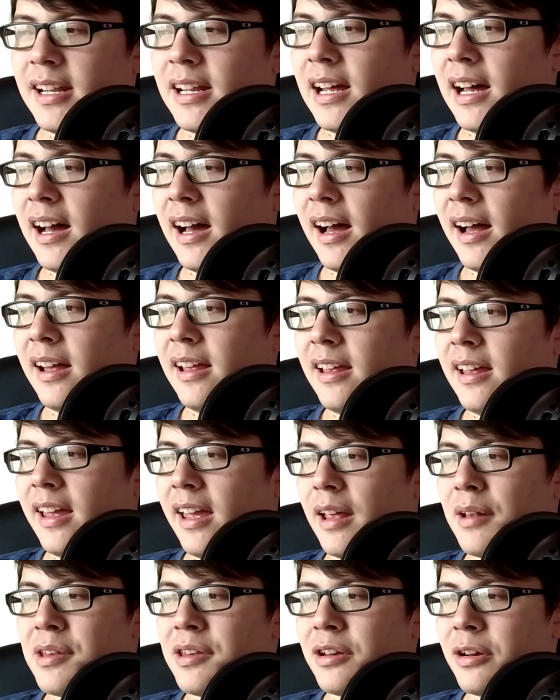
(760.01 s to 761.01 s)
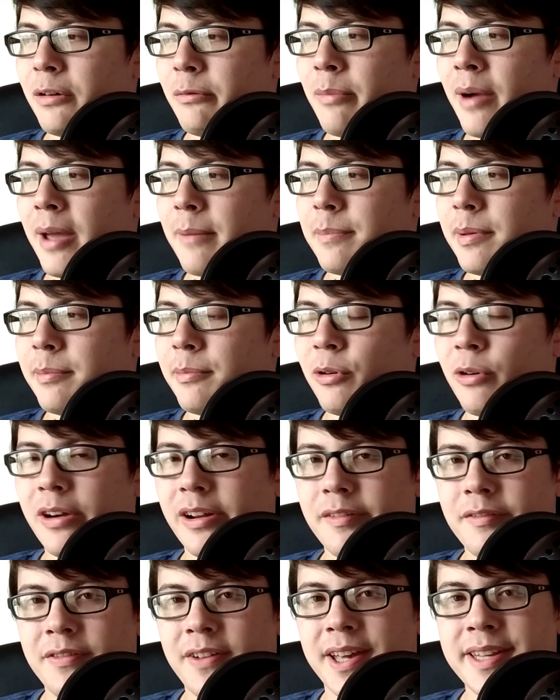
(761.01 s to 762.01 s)
and you might be more
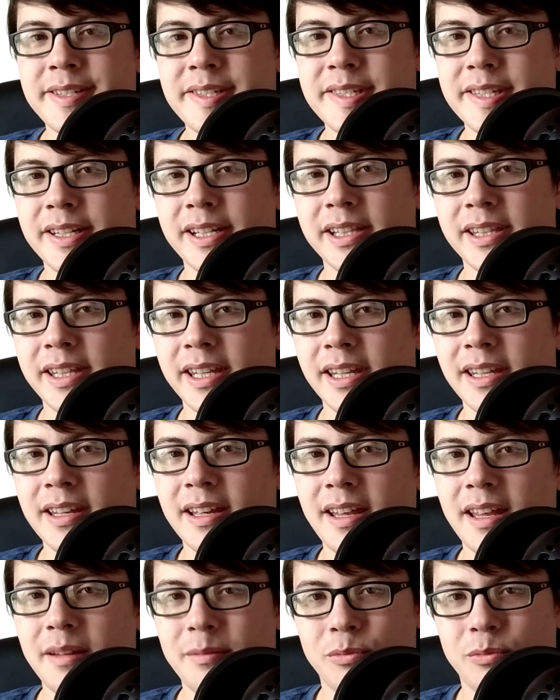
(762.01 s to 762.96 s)
invested in the